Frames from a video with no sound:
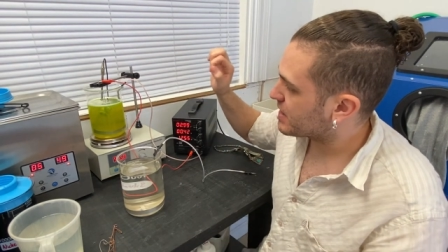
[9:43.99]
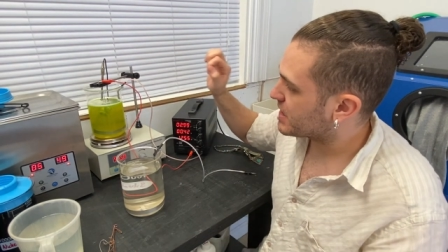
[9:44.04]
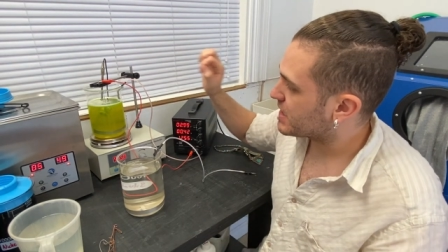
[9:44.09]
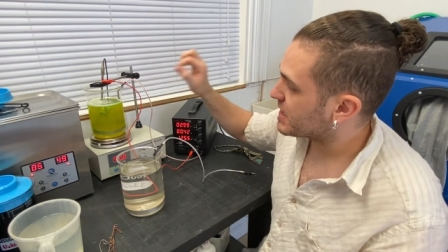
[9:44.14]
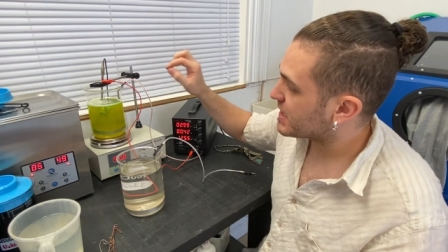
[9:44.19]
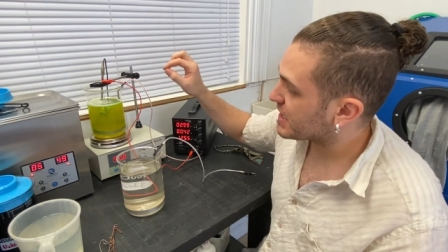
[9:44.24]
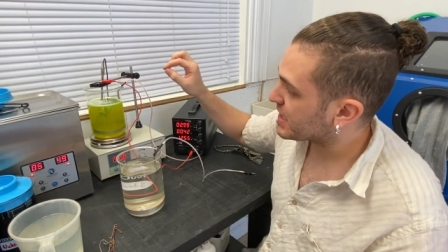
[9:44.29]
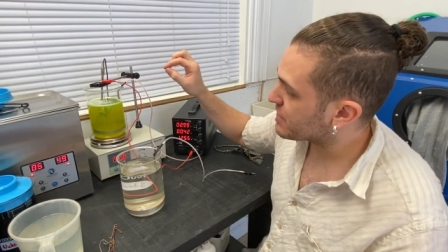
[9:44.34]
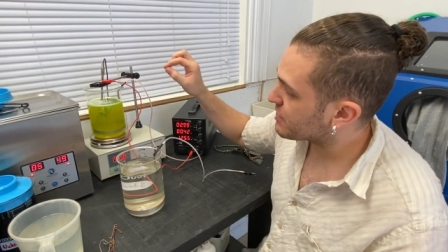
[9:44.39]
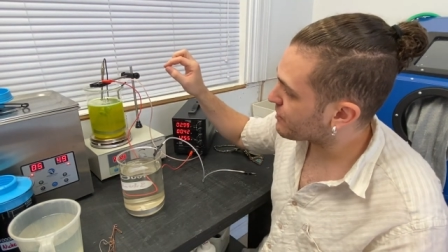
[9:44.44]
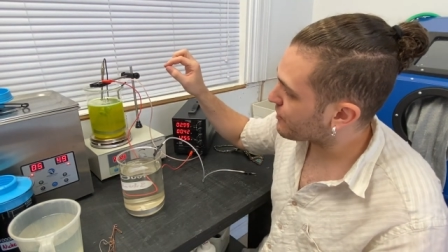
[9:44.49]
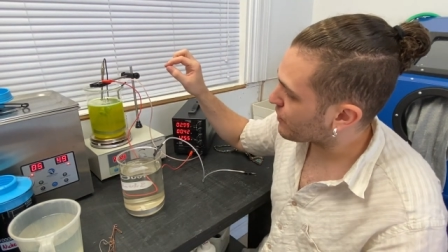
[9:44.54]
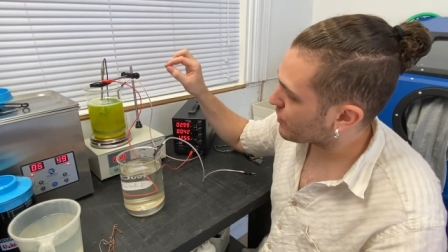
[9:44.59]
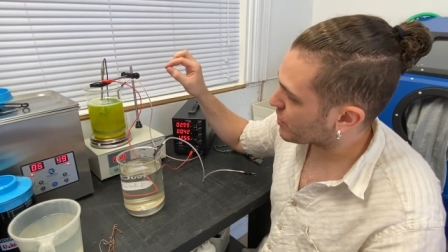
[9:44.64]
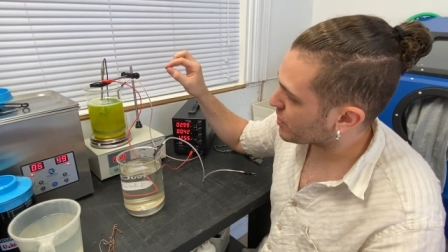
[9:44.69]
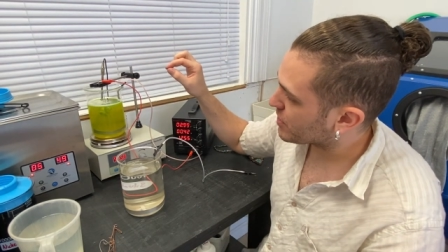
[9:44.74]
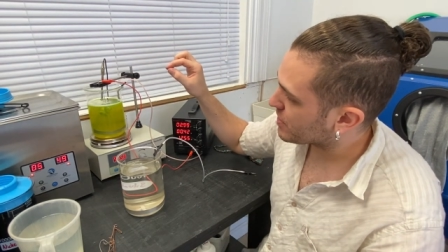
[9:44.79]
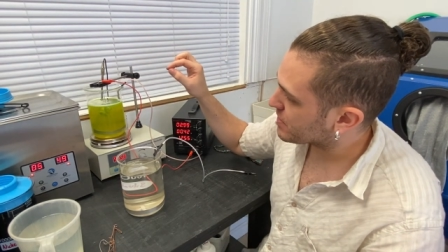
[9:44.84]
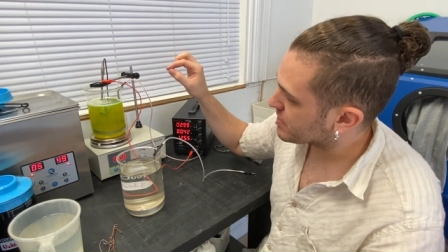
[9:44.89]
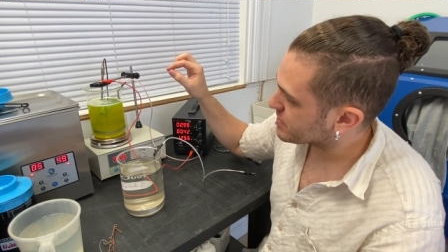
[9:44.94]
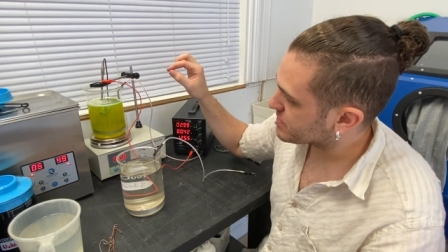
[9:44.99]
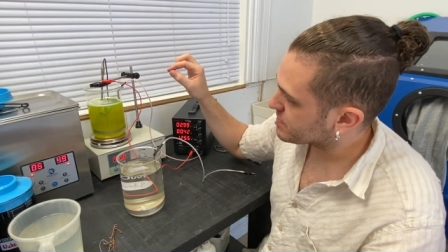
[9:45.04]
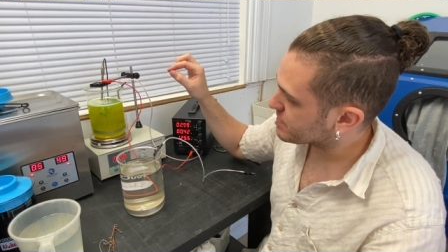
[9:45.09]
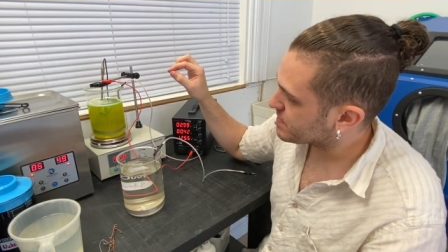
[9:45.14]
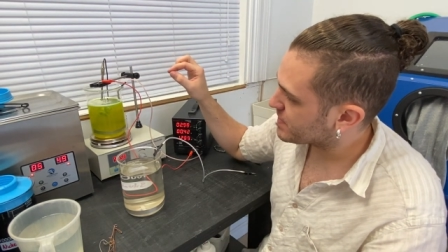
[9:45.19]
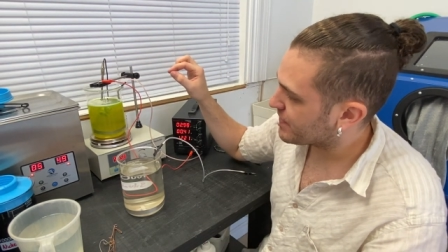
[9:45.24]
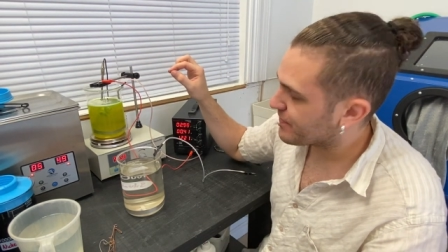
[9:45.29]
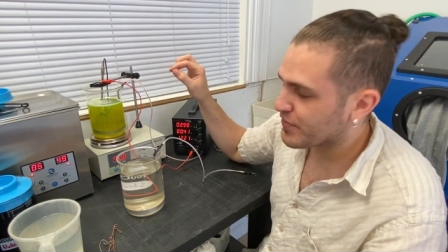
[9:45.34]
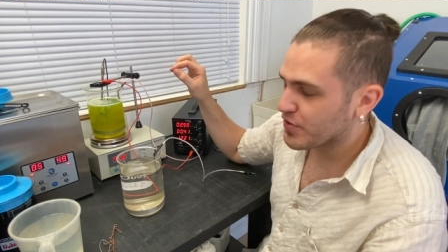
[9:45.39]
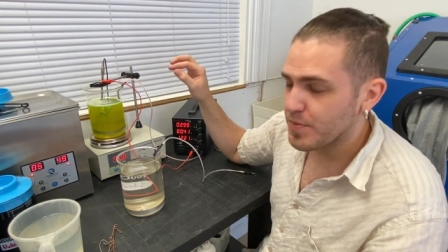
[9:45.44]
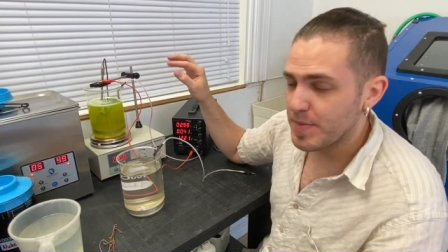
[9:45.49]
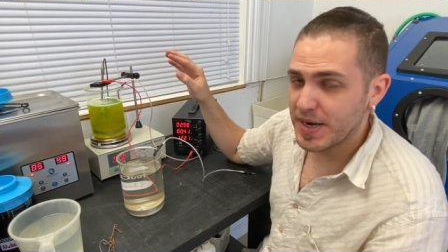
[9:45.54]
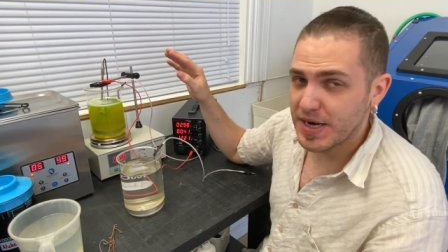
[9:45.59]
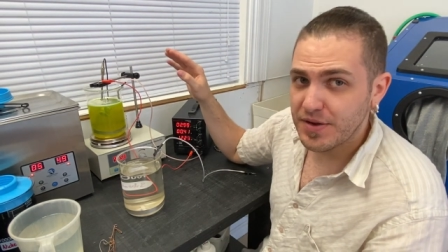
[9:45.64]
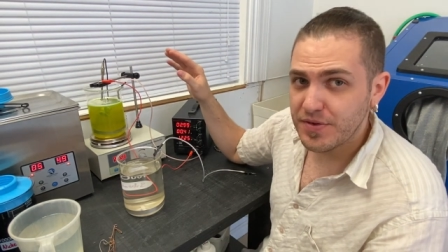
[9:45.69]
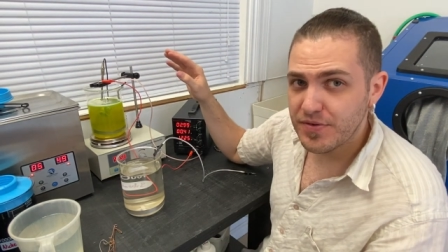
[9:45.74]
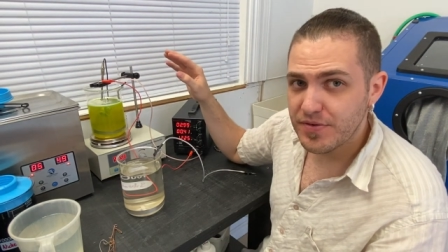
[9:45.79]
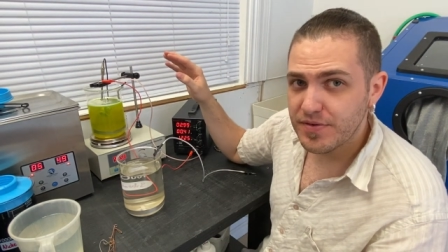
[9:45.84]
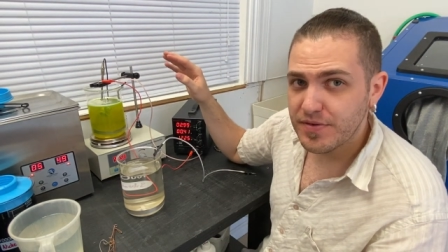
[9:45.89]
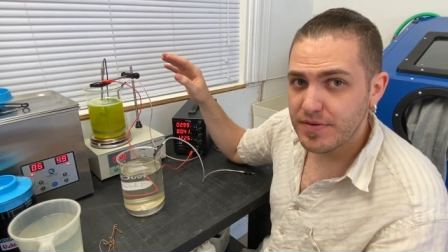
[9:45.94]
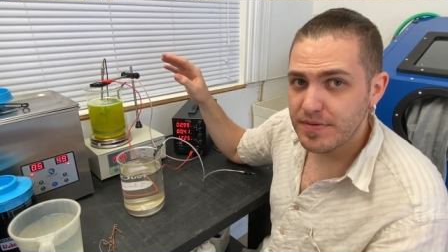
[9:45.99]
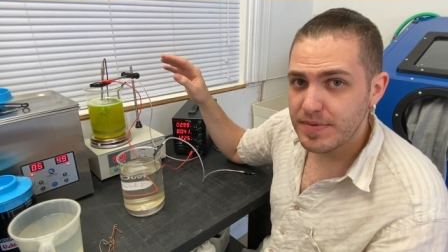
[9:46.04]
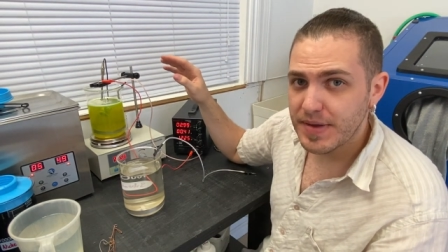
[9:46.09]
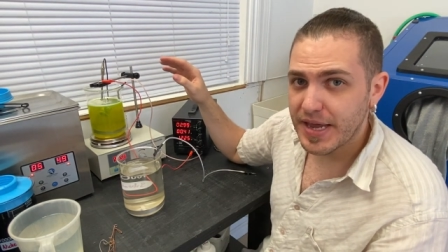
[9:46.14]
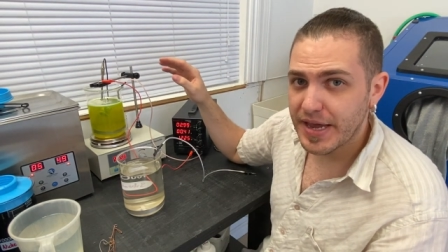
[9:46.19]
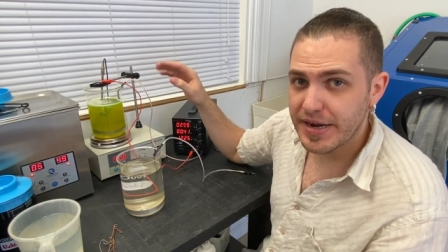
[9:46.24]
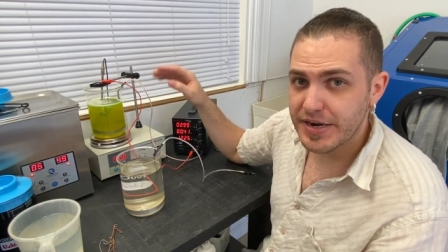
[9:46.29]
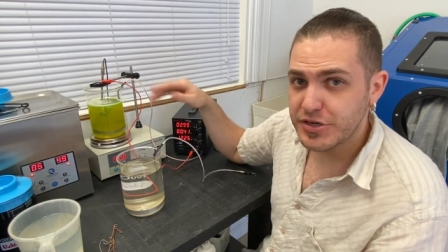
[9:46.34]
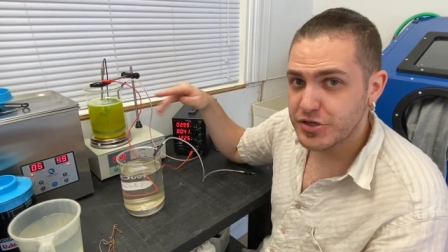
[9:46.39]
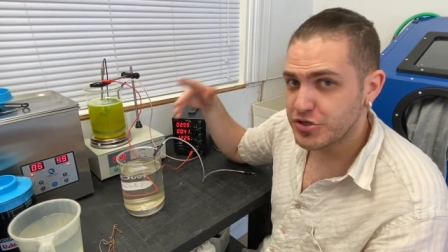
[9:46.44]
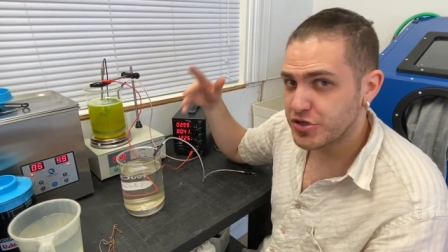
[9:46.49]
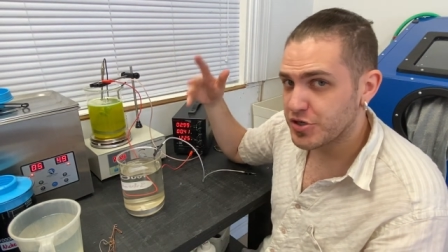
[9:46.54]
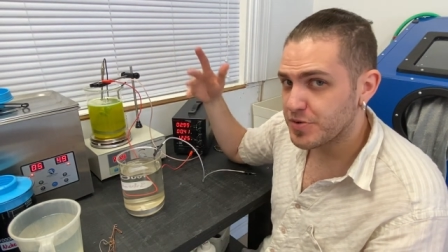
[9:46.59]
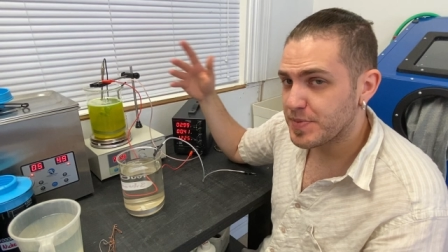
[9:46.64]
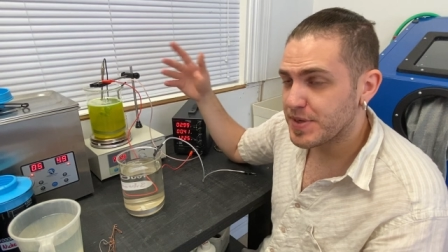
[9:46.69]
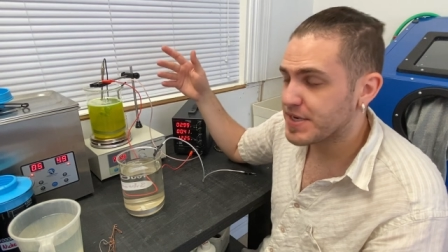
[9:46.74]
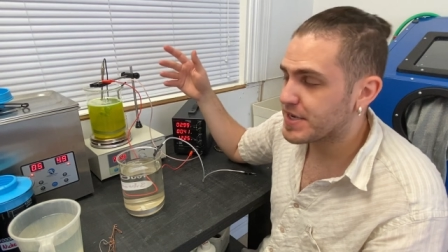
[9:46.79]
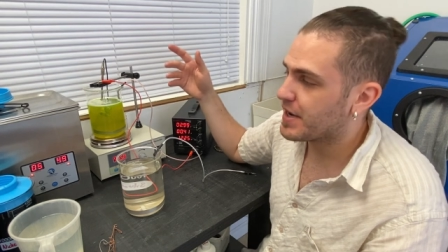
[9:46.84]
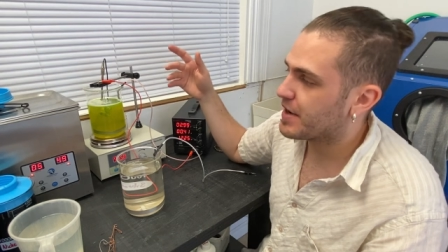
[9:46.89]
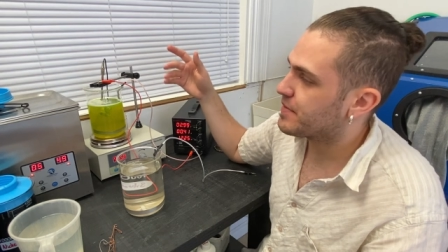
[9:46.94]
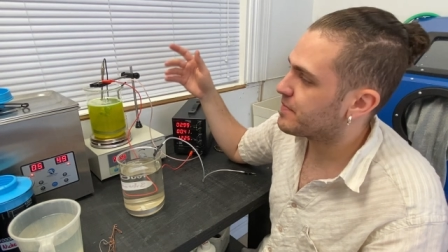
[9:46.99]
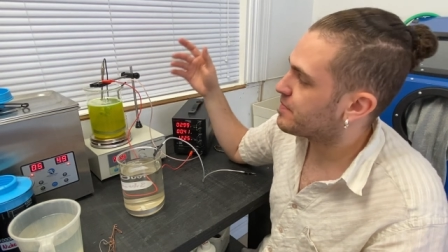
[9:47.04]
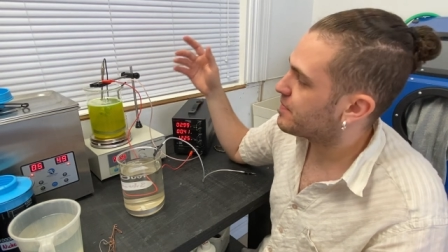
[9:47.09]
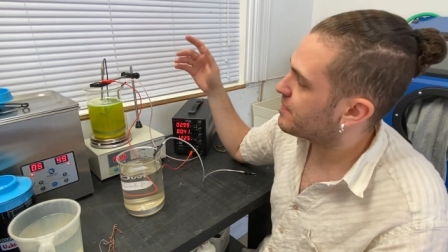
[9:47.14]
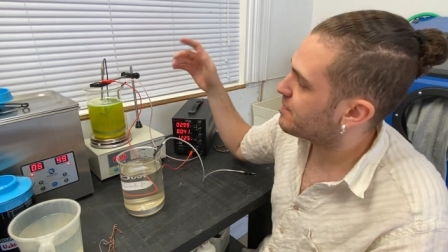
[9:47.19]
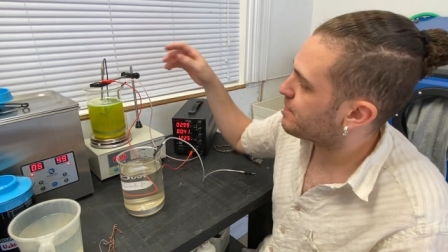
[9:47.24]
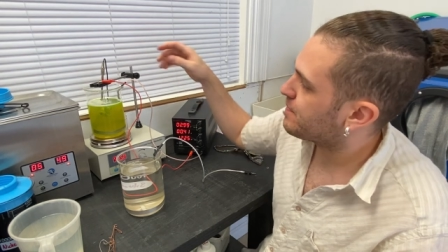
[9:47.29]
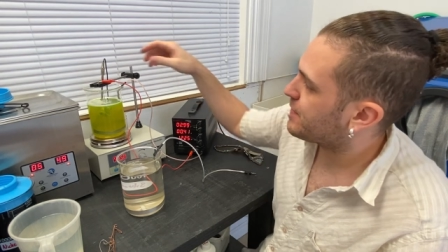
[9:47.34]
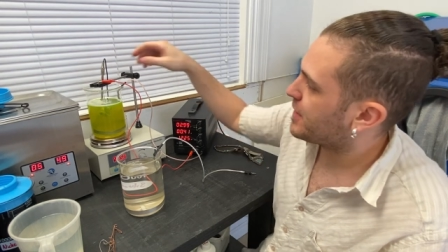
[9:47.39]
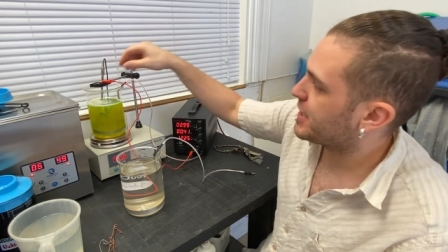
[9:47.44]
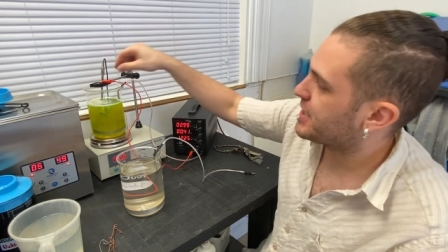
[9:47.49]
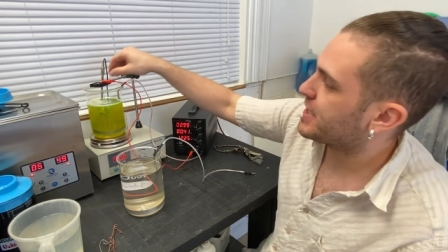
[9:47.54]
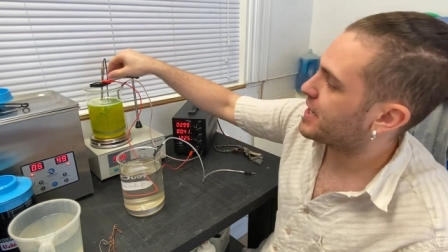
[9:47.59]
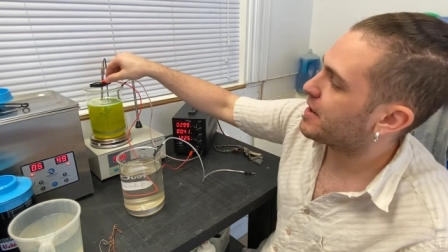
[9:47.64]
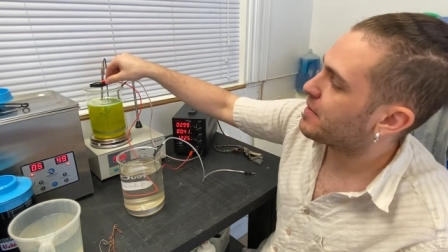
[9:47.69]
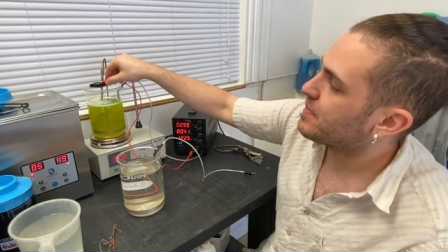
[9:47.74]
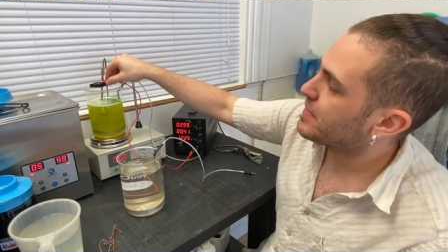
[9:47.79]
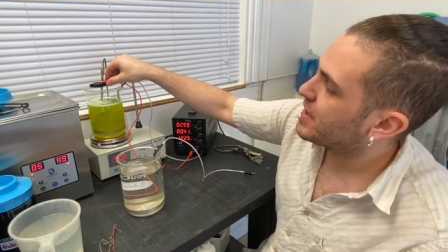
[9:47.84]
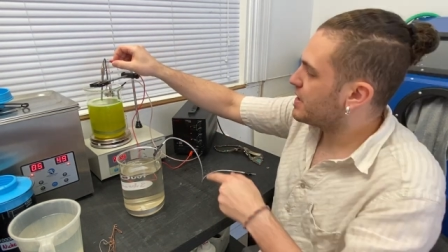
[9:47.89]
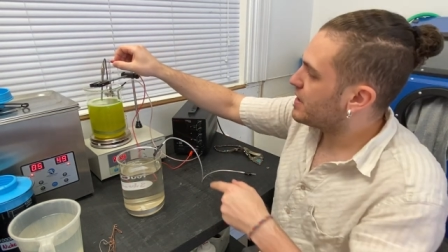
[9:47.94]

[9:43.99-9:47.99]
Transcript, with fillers: clean for a few minutes and it should be done by now.